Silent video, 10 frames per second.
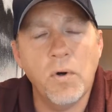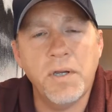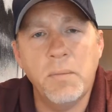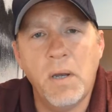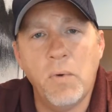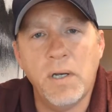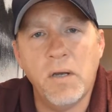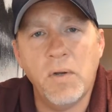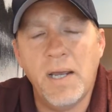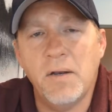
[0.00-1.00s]
work, you may want to
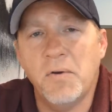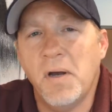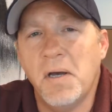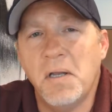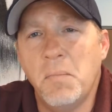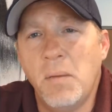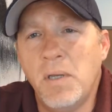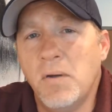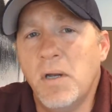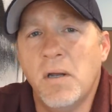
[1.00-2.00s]
go to 8 or 9, and
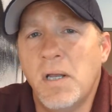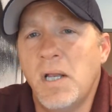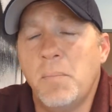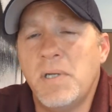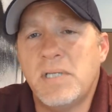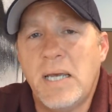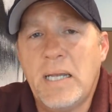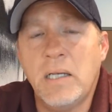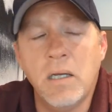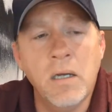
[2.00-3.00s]
maybe you're going to end up at
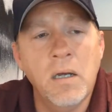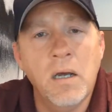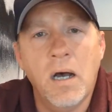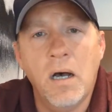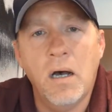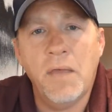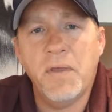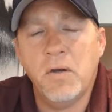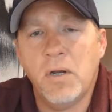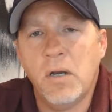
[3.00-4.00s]
10. I
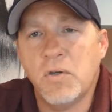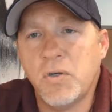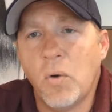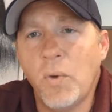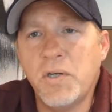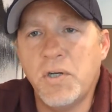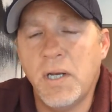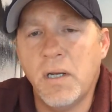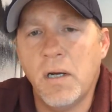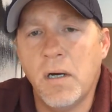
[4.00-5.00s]
think you're going to start
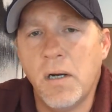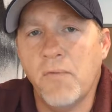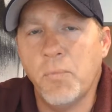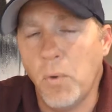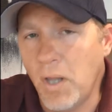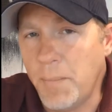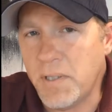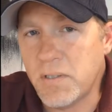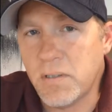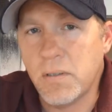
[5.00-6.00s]
reaching comfortable
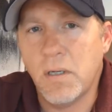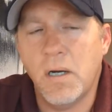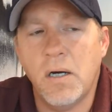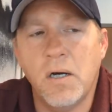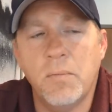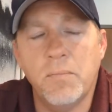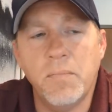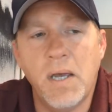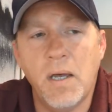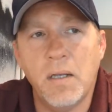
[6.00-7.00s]
limits
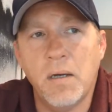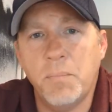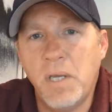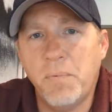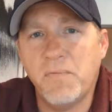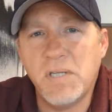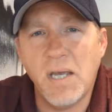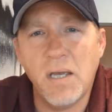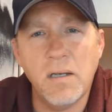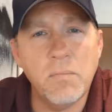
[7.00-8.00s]
at a PEEP of
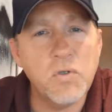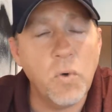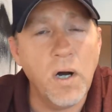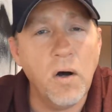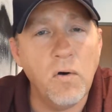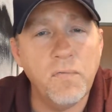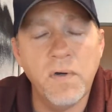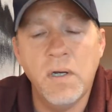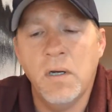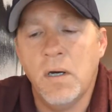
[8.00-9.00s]
10,
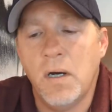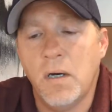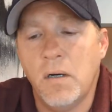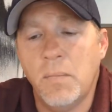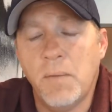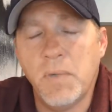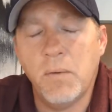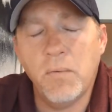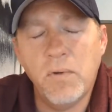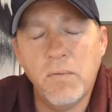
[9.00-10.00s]
12.
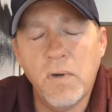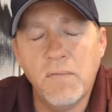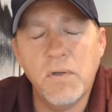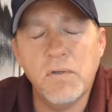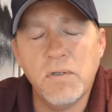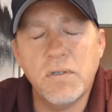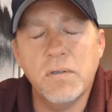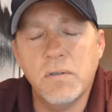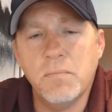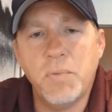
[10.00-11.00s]
I've
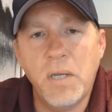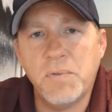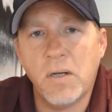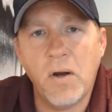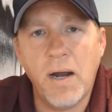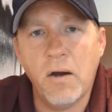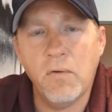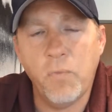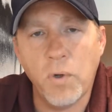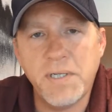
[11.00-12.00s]
used PEEPs that are
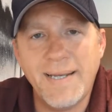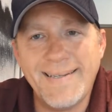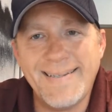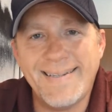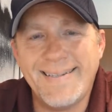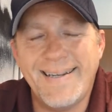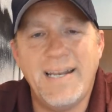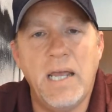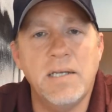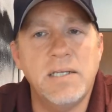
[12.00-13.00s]
higher, 14,
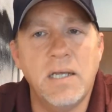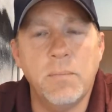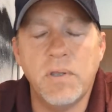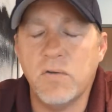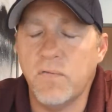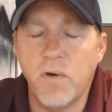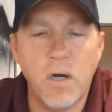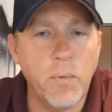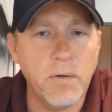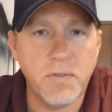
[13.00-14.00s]
16, 18, but those are
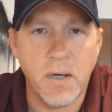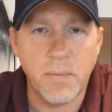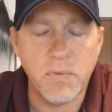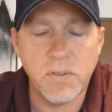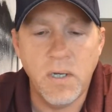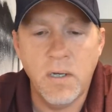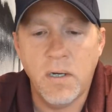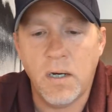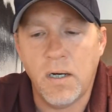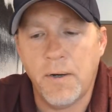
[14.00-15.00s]
very rare times.
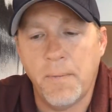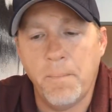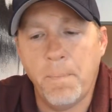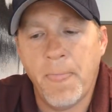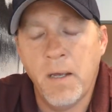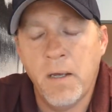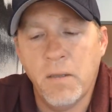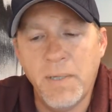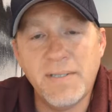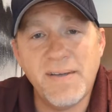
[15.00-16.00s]
The
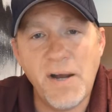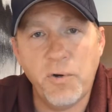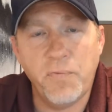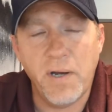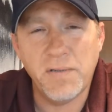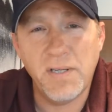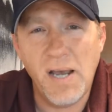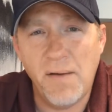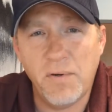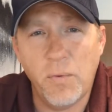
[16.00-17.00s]
big sacrifice that
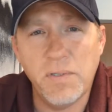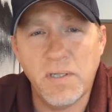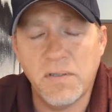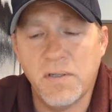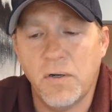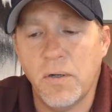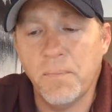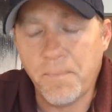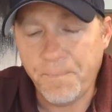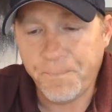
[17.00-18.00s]
you have to always
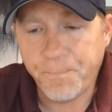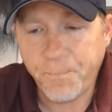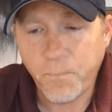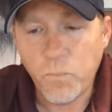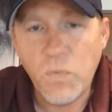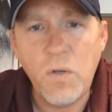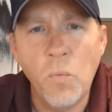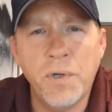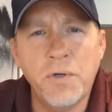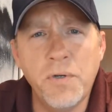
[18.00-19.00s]
consider
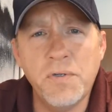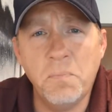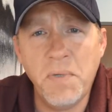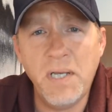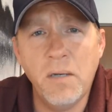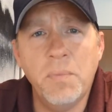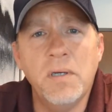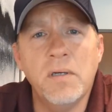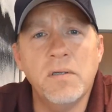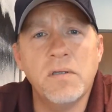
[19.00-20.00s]
when you're using PEEP
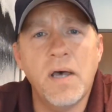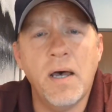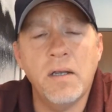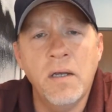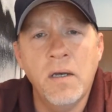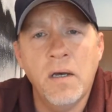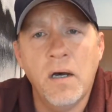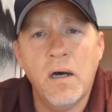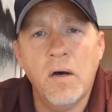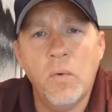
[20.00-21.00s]
is that
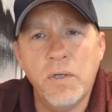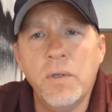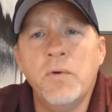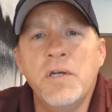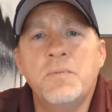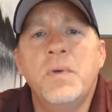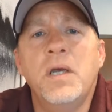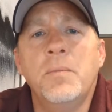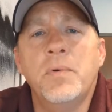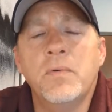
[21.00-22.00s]
when you increase
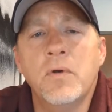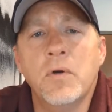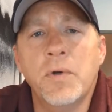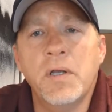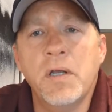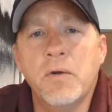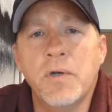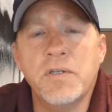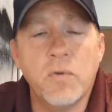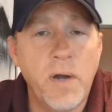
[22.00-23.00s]
PEEP, you're going to
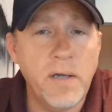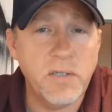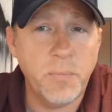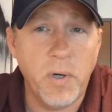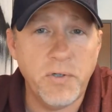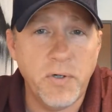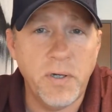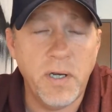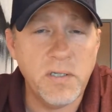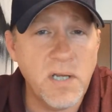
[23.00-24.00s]
increase thoracic pressure,
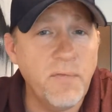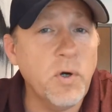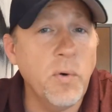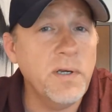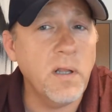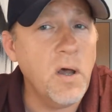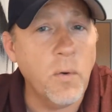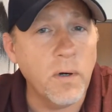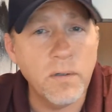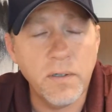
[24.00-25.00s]
and it's never going to
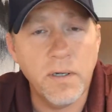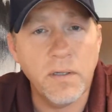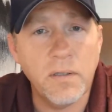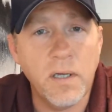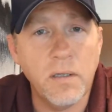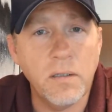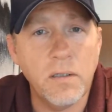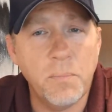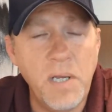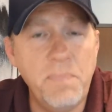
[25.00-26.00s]
lower.
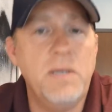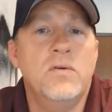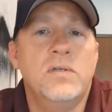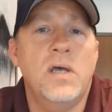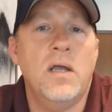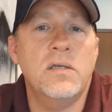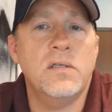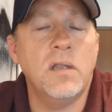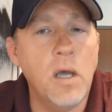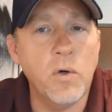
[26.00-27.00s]
The PEEP that you set
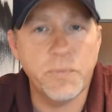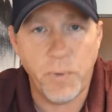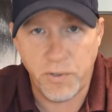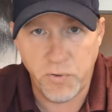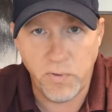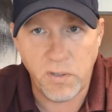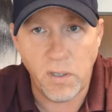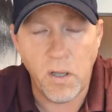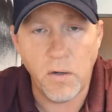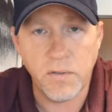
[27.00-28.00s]
is the lowest pressure that
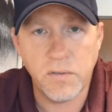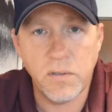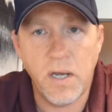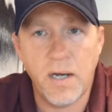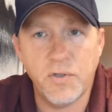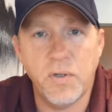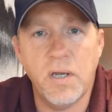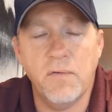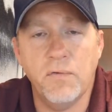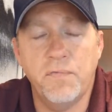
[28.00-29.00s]
the lungs
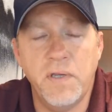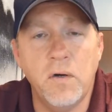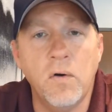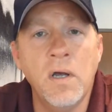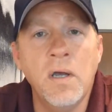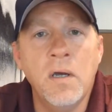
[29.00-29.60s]
actually ever feel,